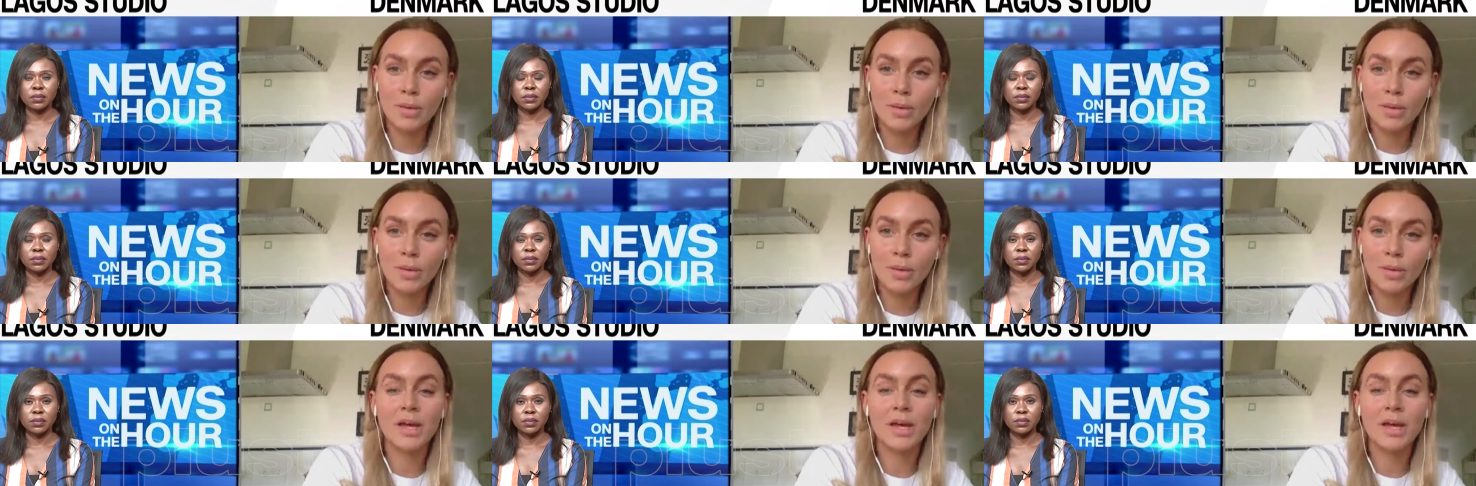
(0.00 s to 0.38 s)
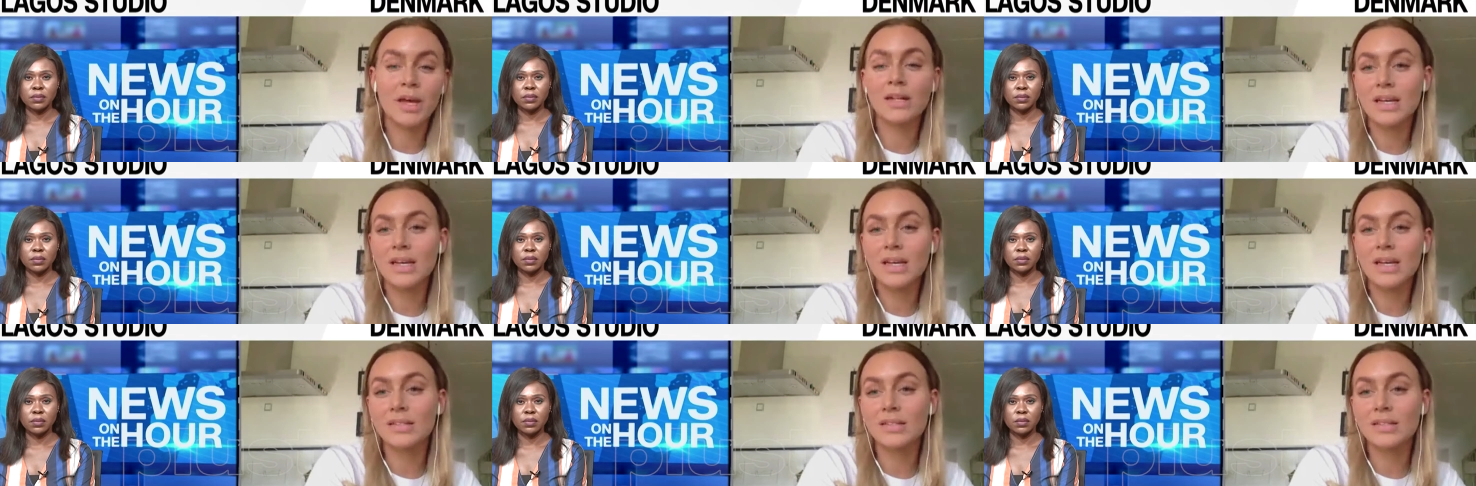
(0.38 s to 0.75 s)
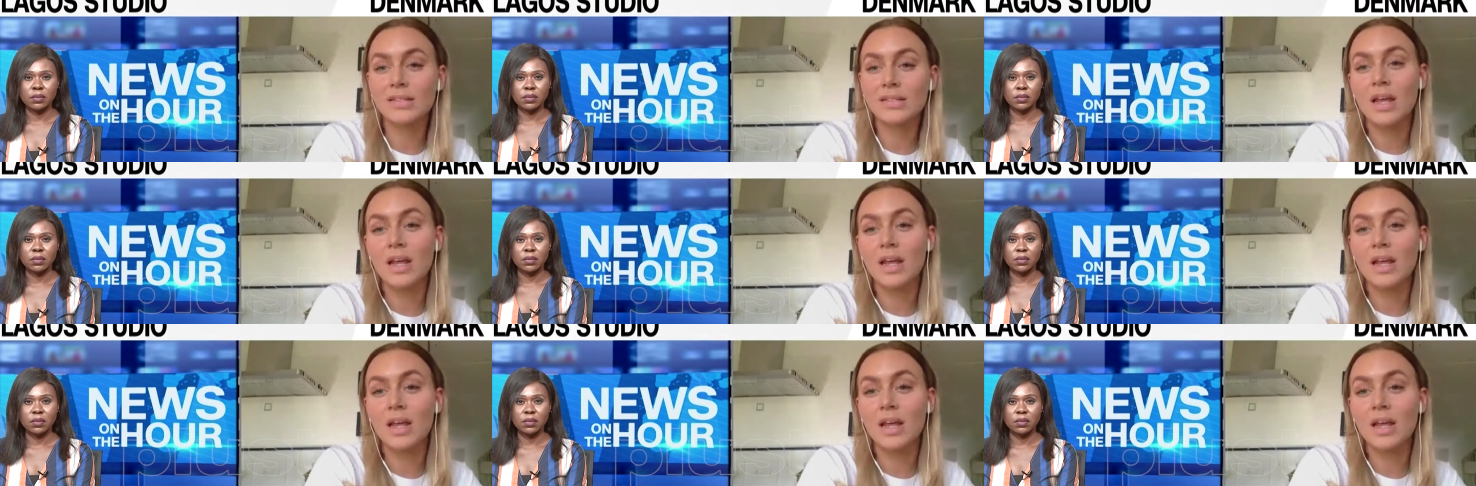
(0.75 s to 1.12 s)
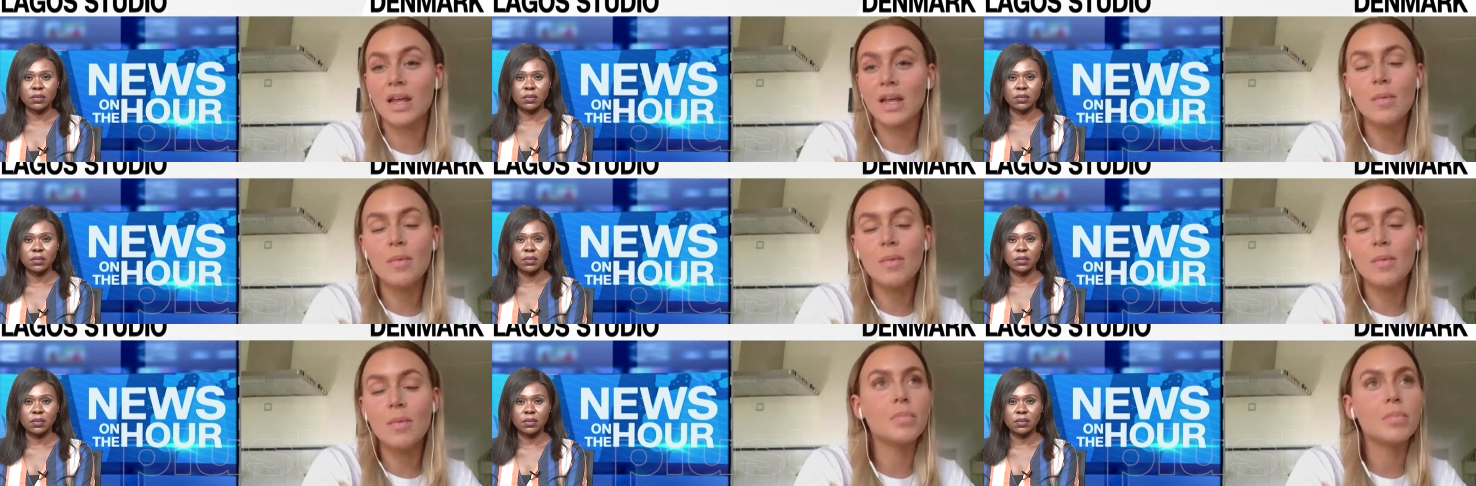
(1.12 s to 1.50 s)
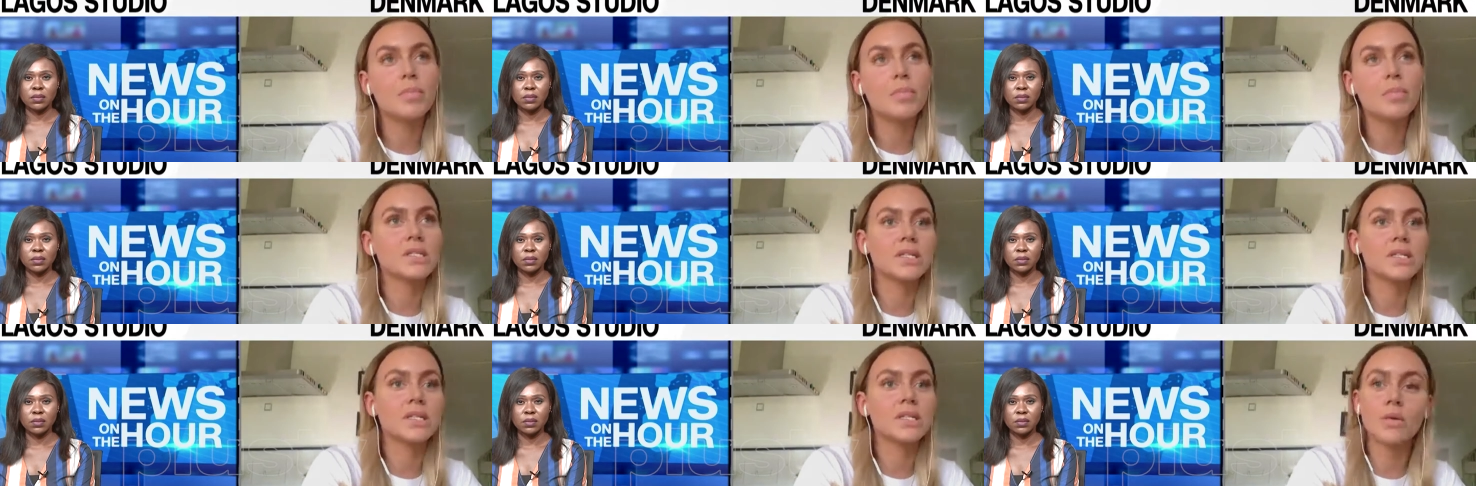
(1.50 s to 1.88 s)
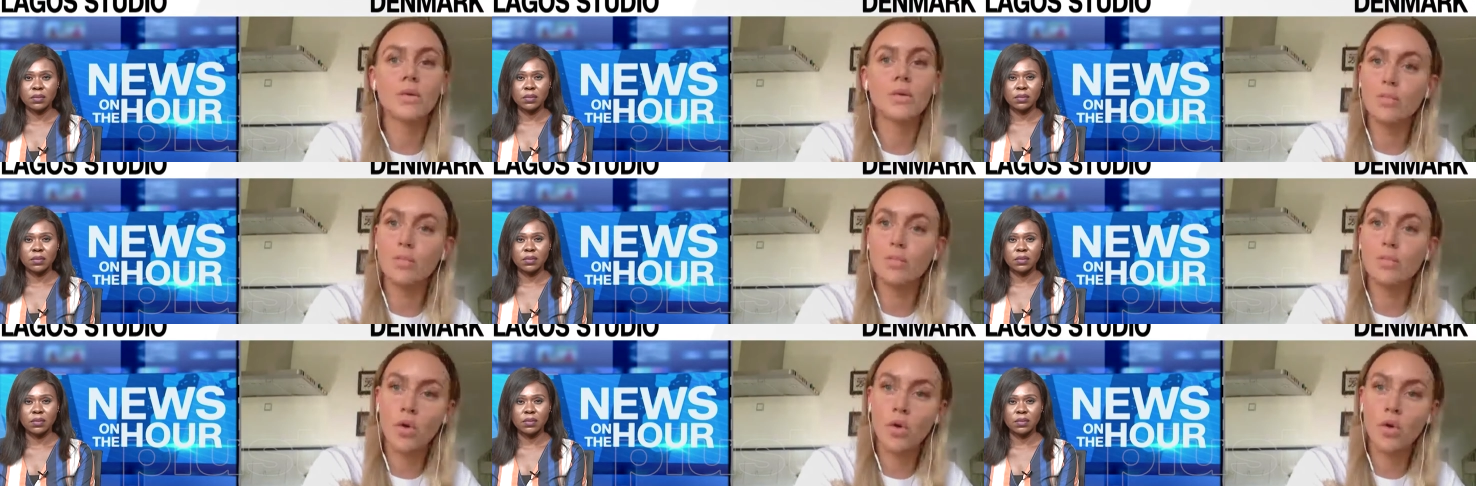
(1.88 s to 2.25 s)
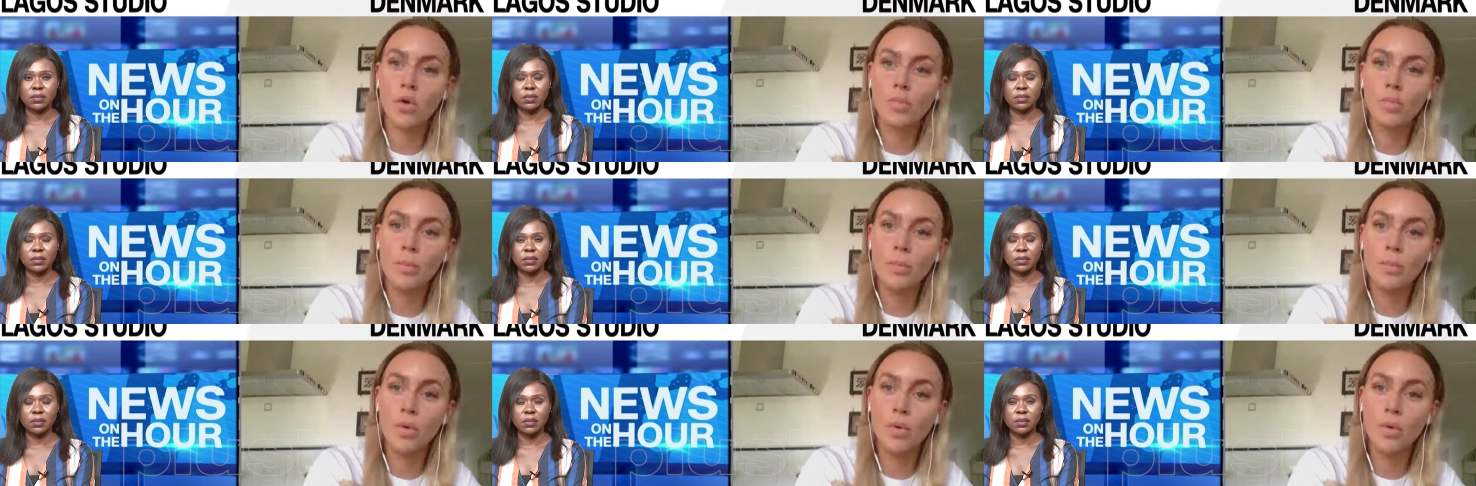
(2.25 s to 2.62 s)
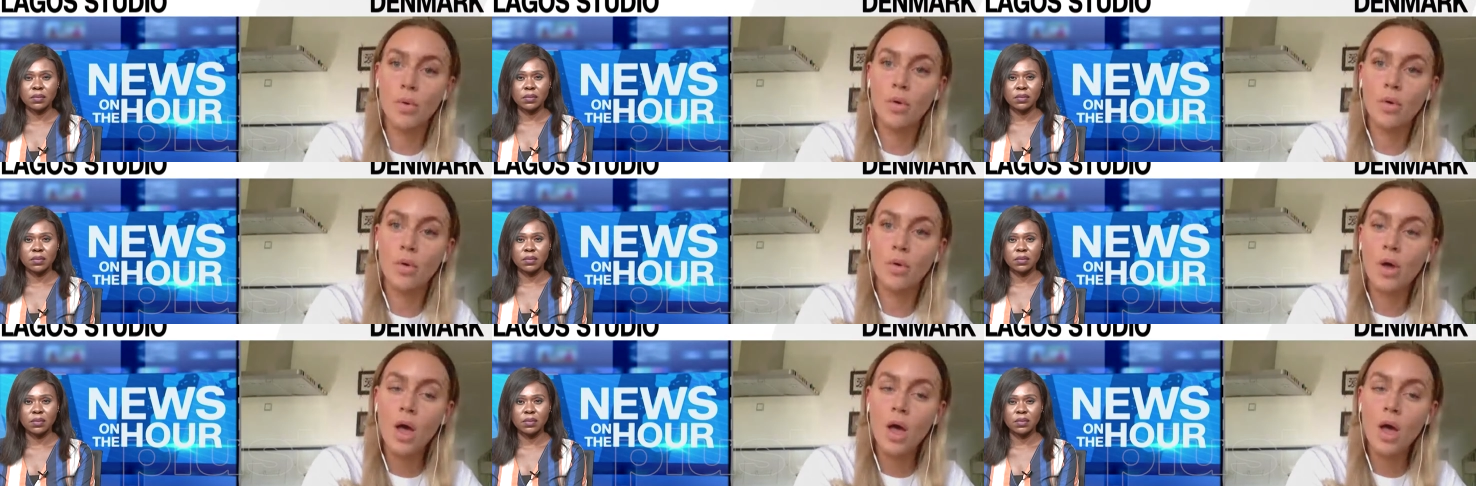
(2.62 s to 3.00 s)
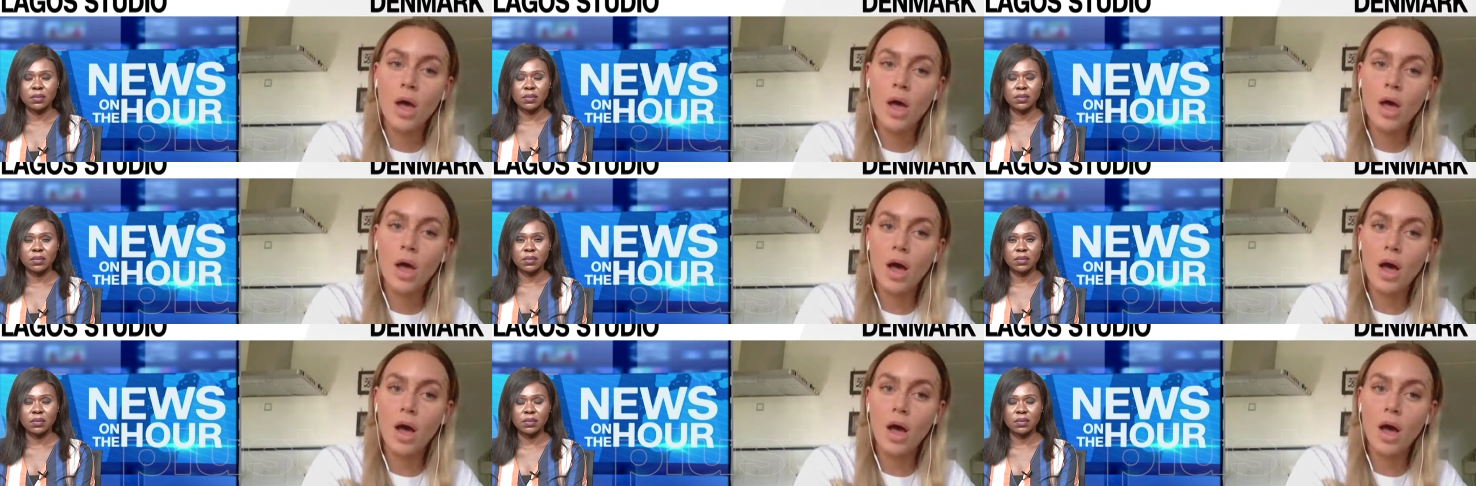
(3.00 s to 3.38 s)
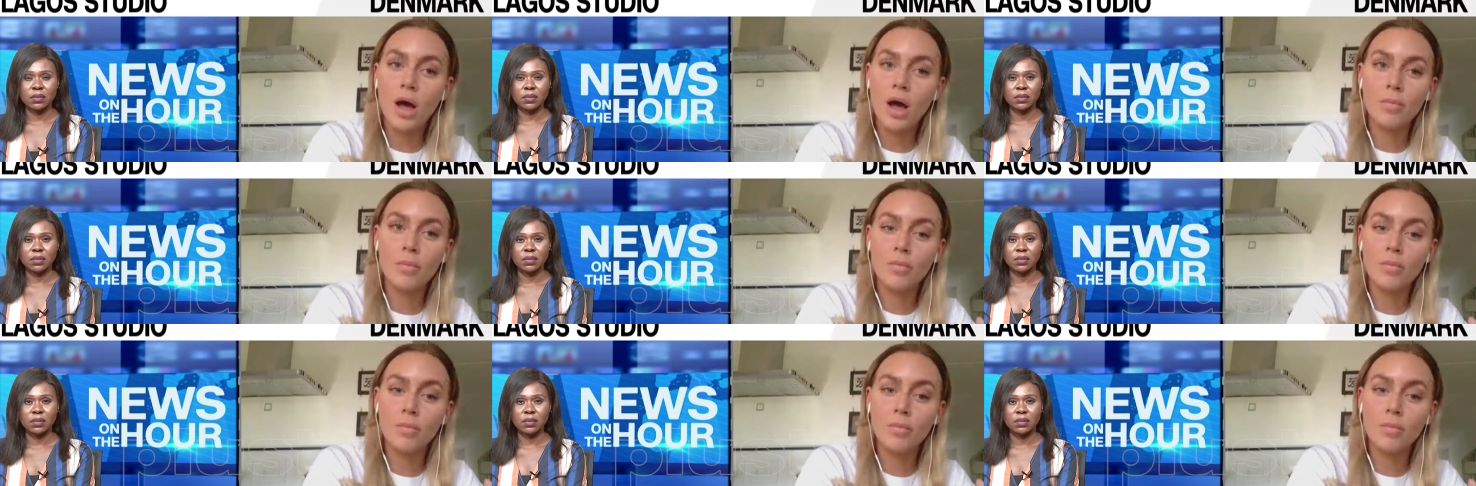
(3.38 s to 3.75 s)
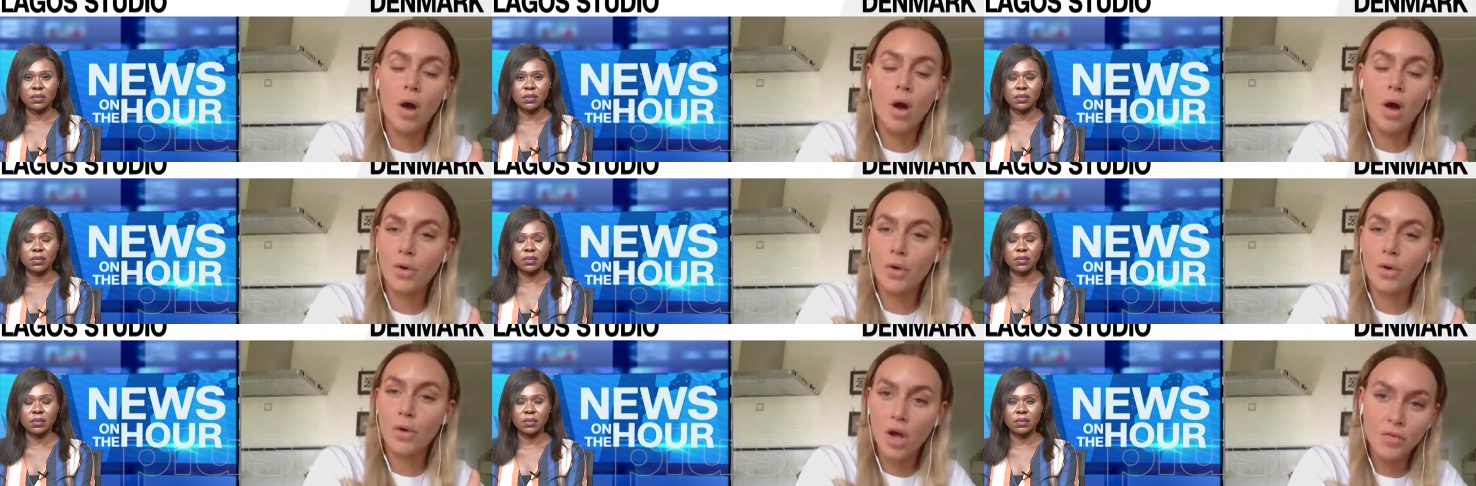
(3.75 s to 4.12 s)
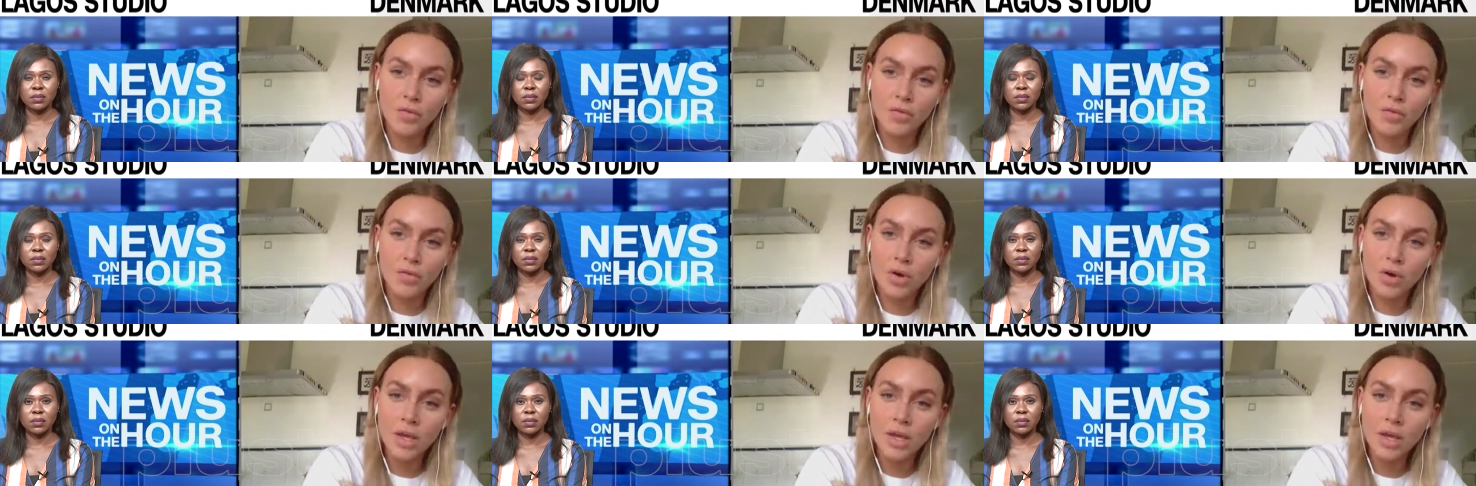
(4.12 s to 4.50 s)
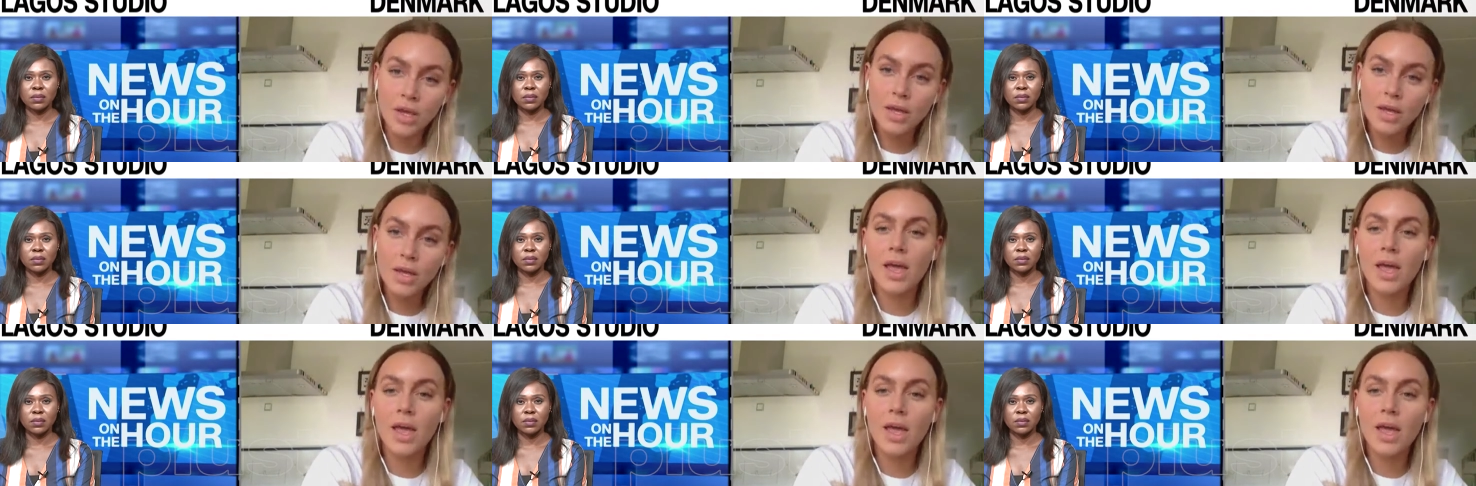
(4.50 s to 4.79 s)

Speaker 1: people getting tested every day, but still more people um, are recovering,